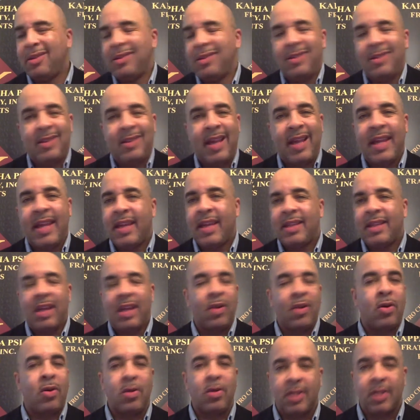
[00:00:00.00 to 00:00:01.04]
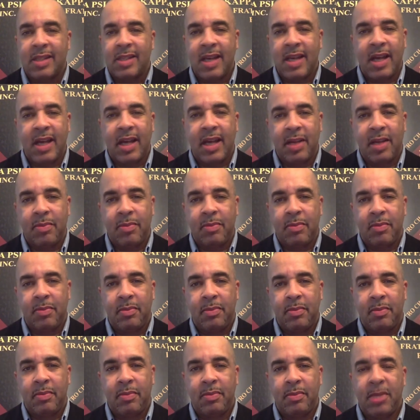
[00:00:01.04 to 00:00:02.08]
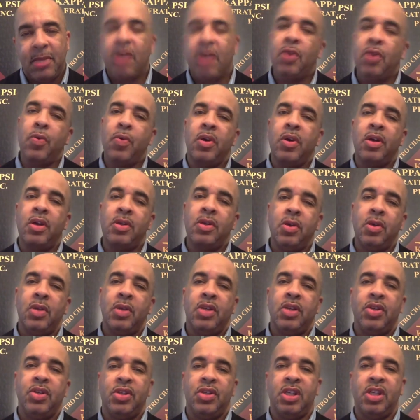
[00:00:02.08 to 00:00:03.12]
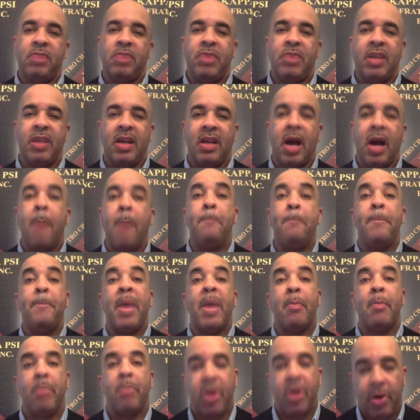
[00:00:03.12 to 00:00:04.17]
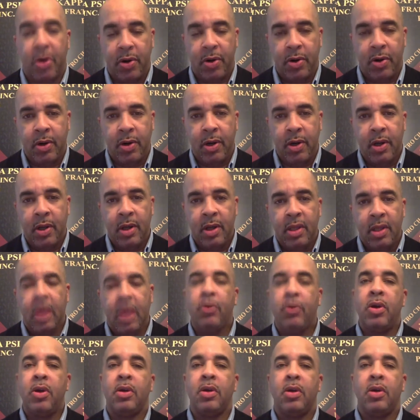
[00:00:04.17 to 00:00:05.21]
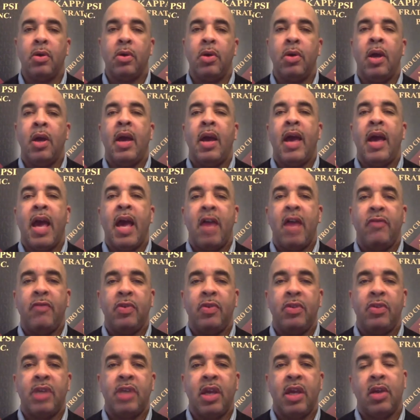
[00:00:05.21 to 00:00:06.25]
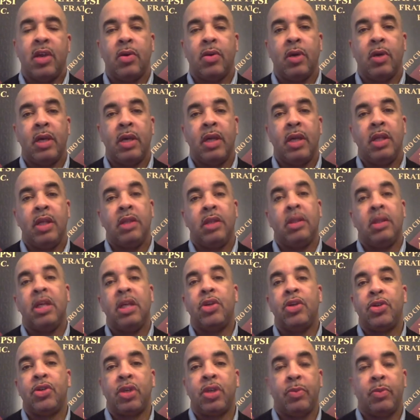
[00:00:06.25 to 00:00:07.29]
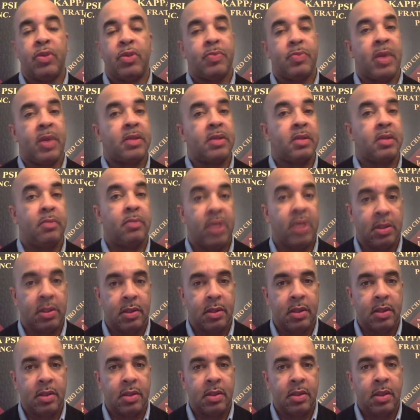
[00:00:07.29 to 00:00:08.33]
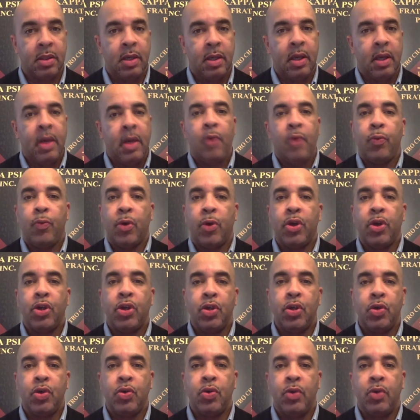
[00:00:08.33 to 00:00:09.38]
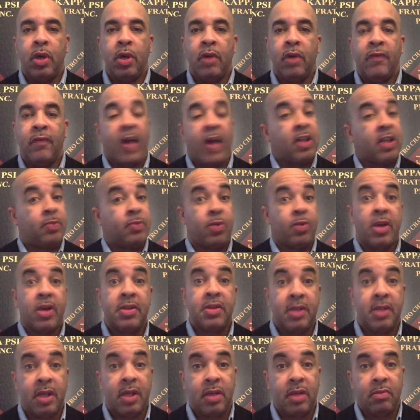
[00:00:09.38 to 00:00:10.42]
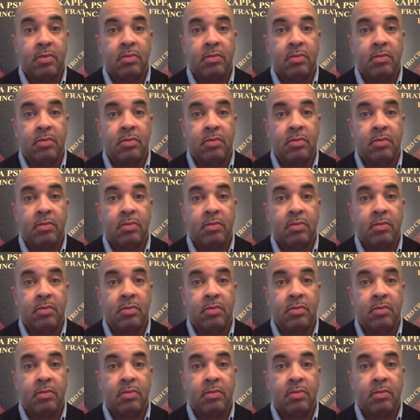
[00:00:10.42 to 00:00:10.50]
they get that all the time. They don't want to know that you're just being a member. They want to know, have you taken on any leadership responsibilities? Were you vice president?